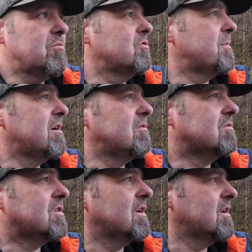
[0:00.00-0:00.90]
We're about
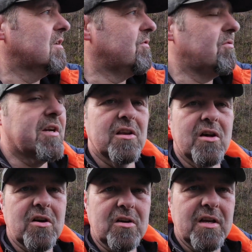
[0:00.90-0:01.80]
3
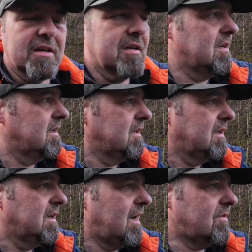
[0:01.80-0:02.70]
o'clock.
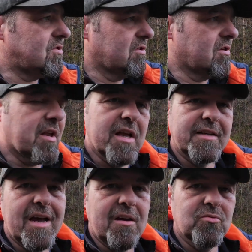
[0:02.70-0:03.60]
I've still got to get
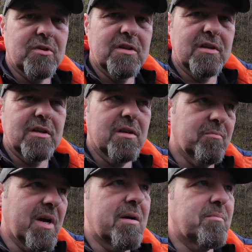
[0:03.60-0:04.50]
down
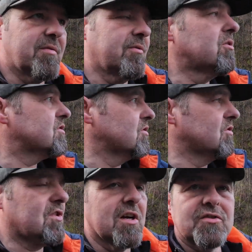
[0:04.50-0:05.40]
and back before the sun
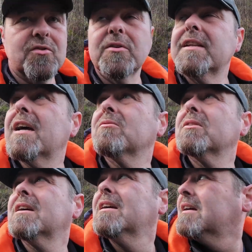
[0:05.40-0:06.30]
starts going down,
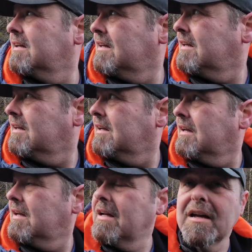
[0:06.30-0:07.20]

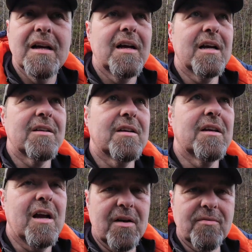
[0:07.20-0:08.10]
and
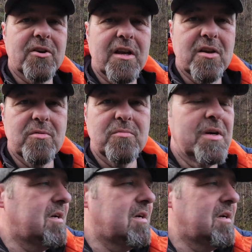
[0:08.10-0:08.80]
I've got to get home.